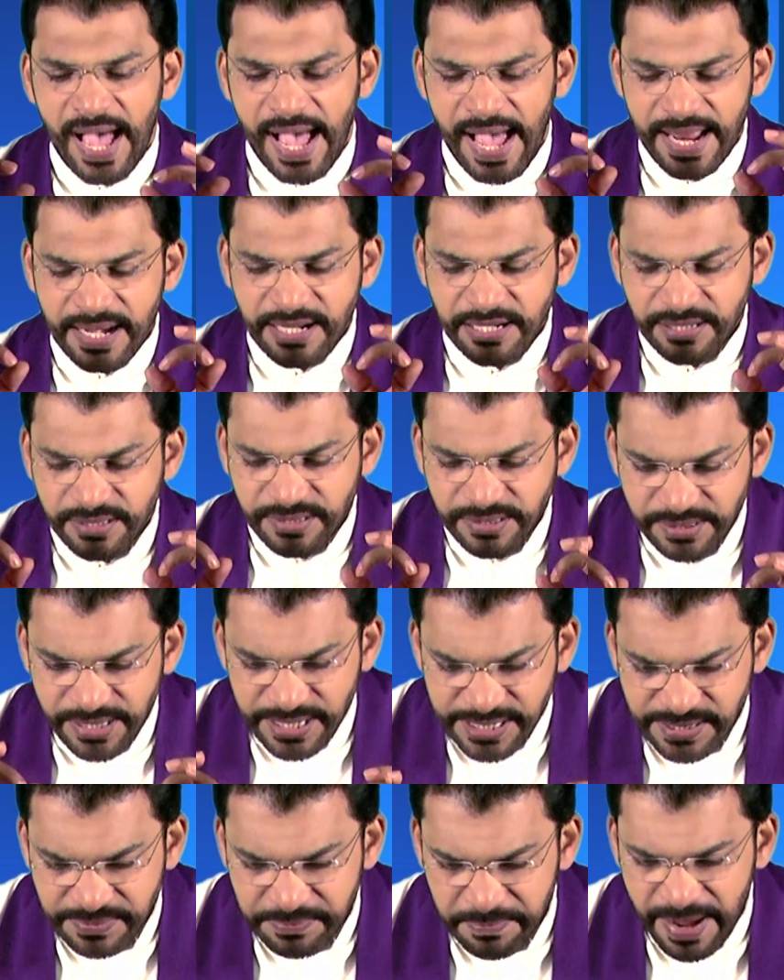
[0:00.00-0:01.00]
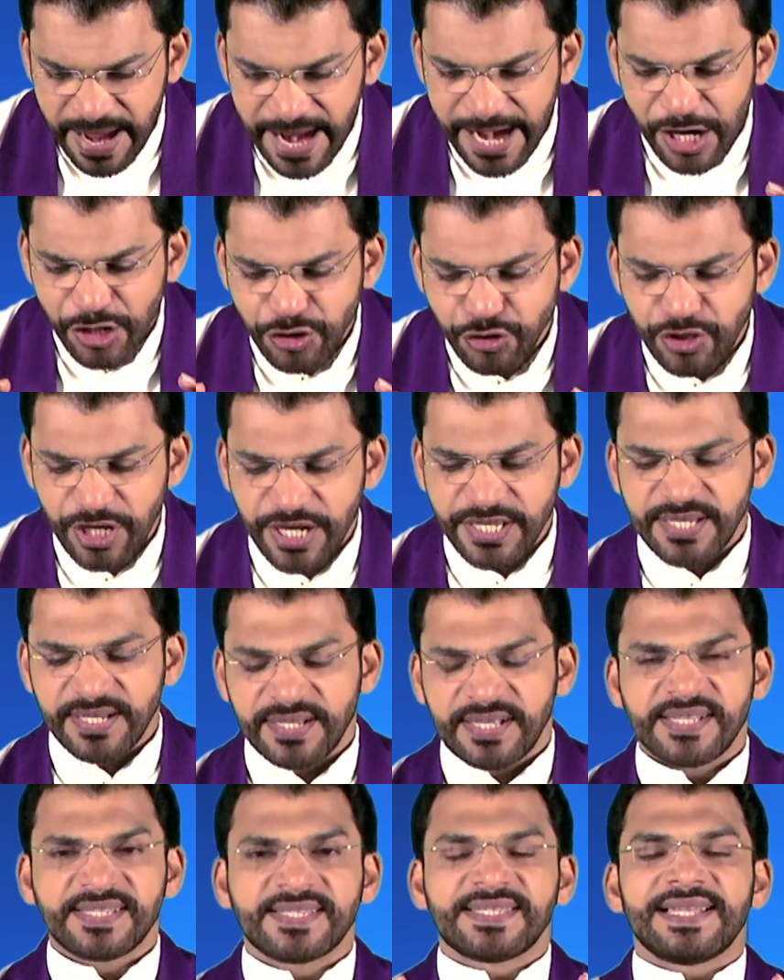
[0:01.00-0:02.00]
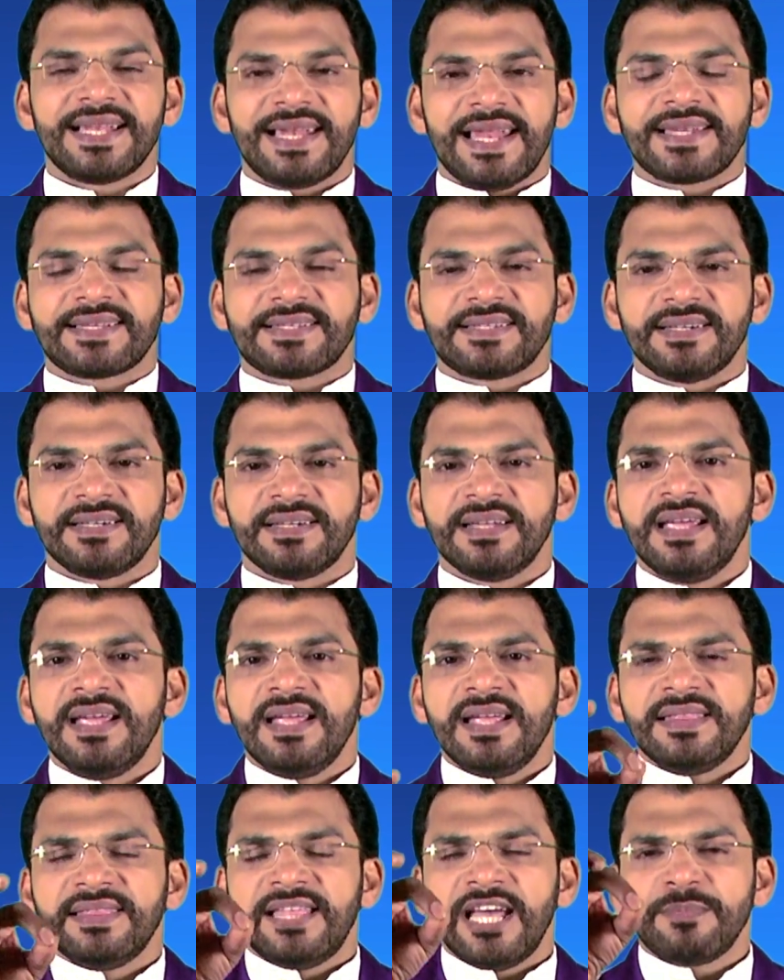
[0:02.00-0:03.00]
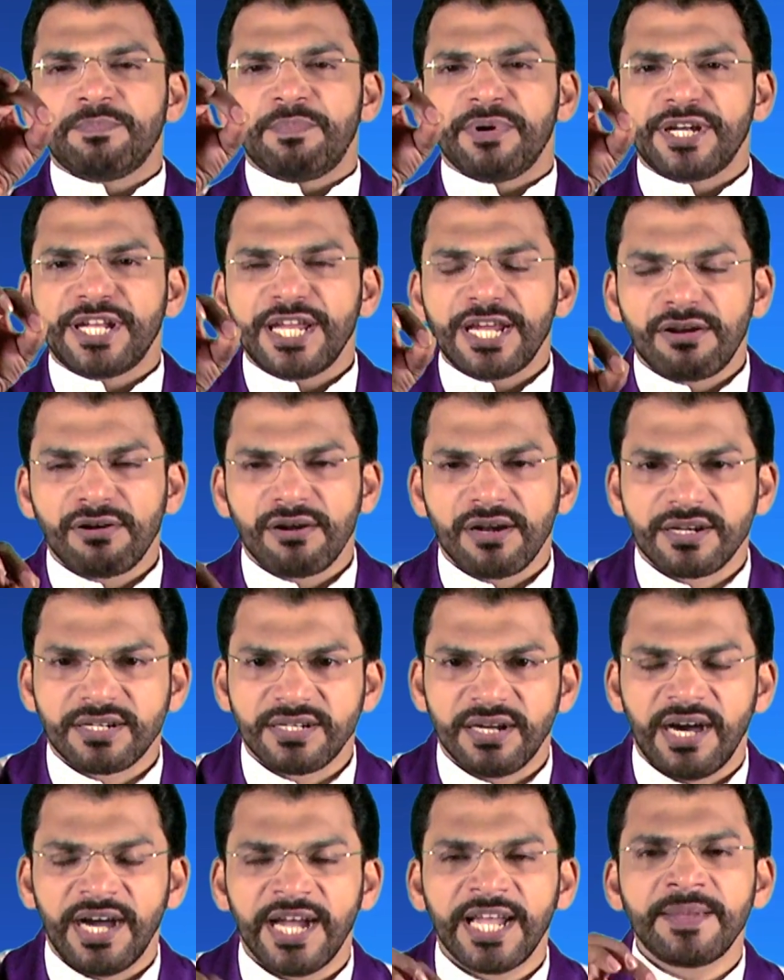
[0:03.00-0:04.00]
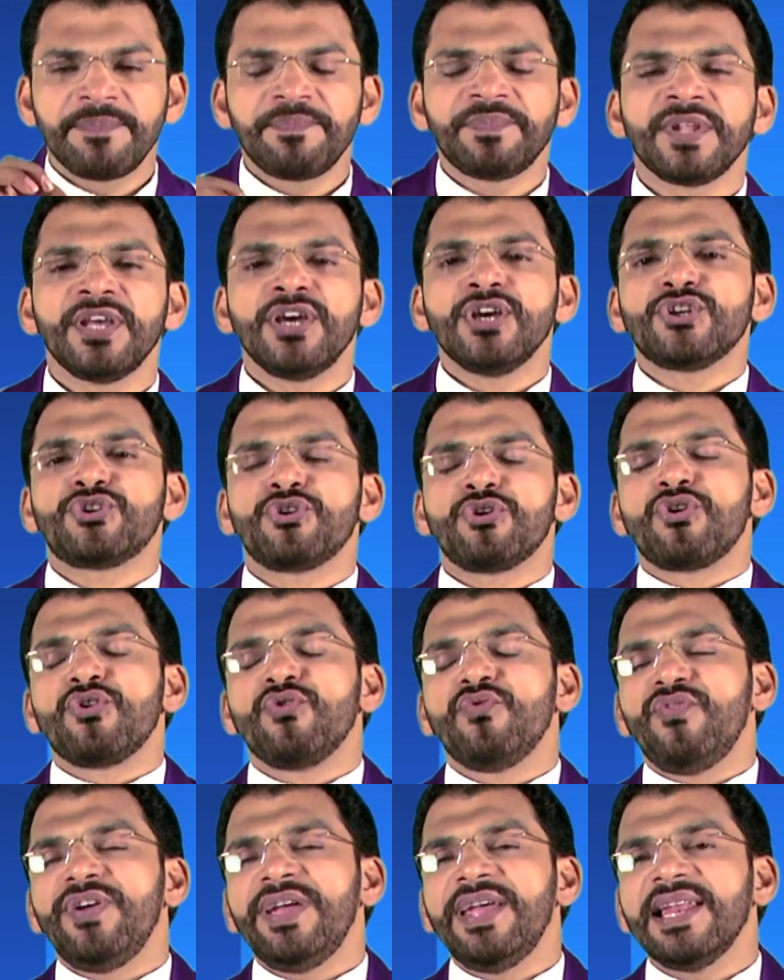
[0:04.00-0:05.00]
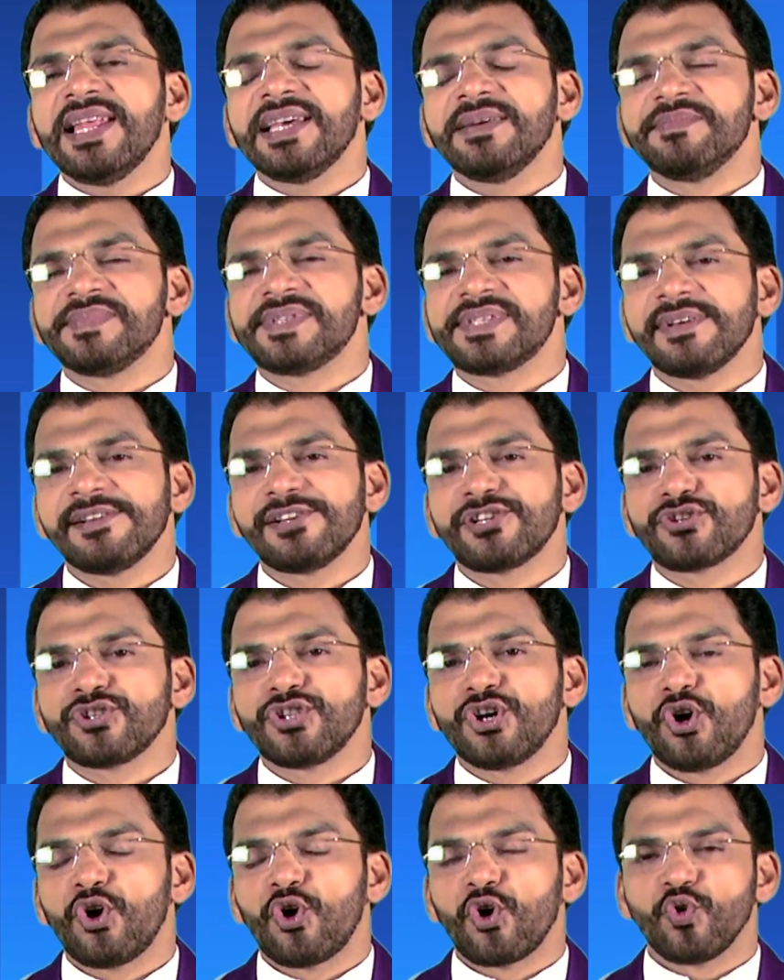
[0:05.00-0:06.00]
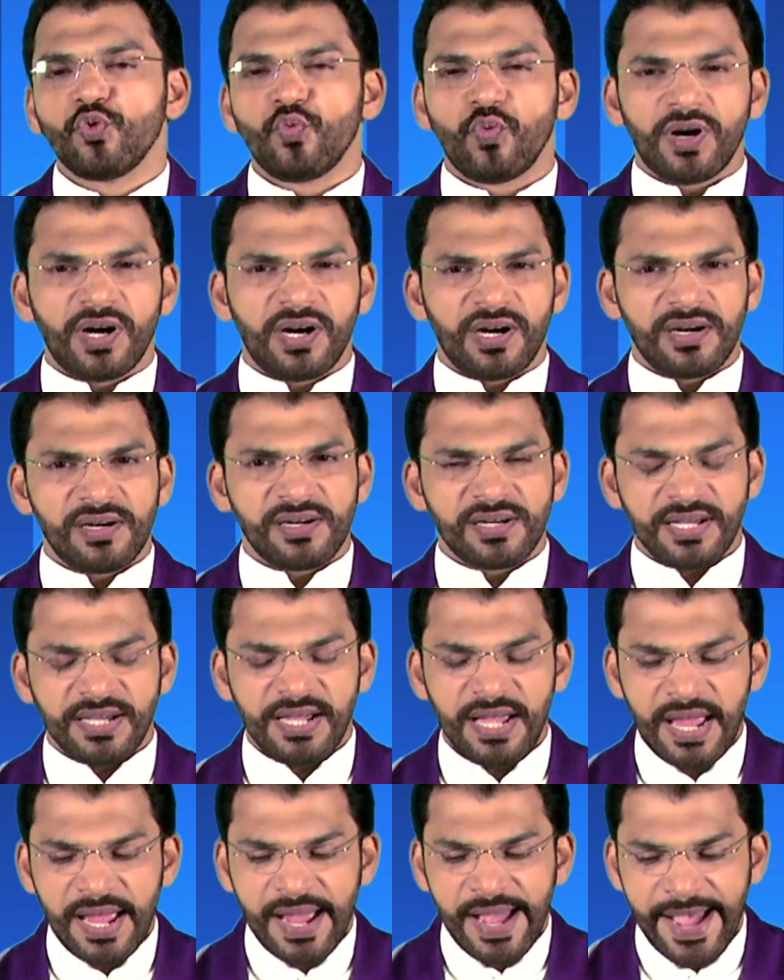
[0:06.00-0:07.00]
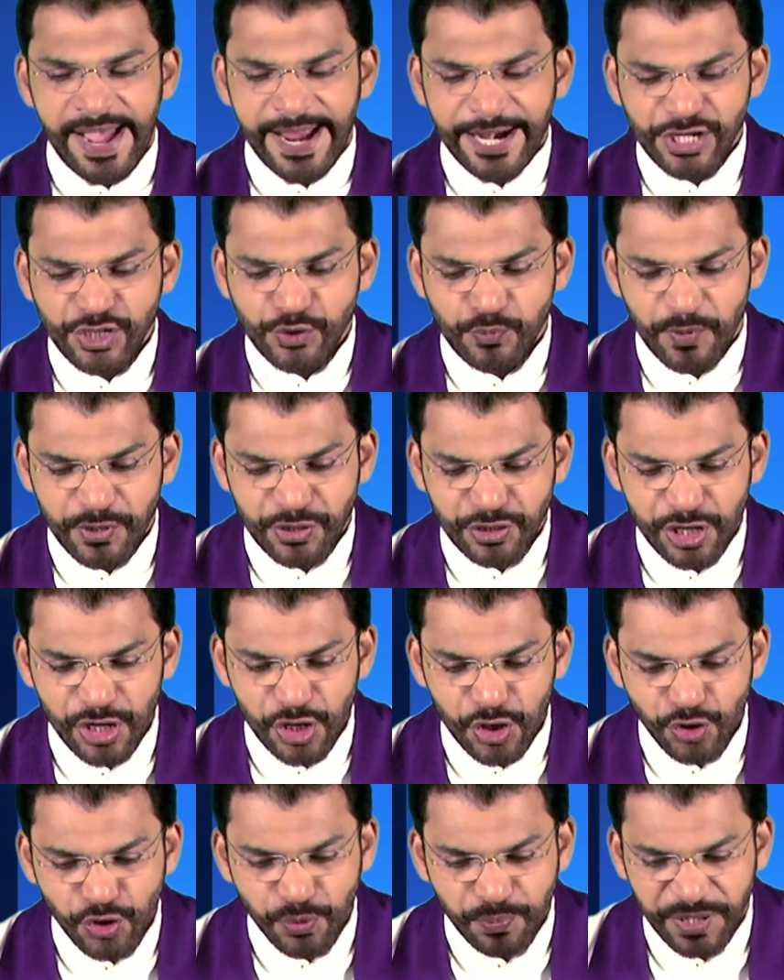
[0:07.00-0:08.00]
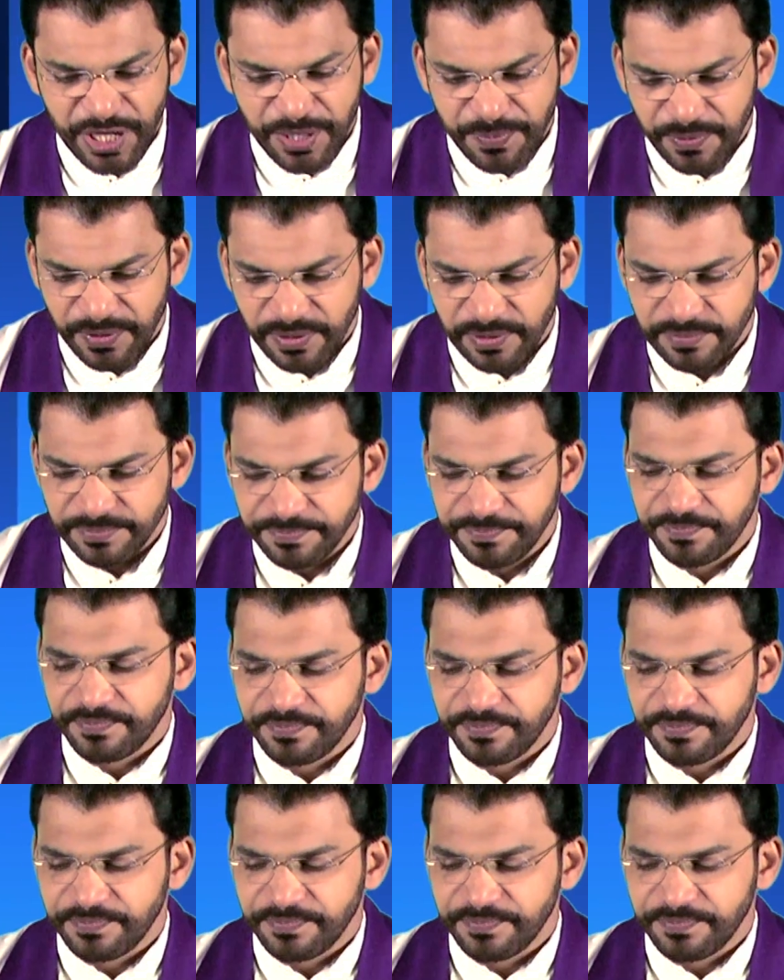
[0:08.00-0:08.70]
and this man Jesus has selected that particular time to reveal himself to the whole world and especially to the people.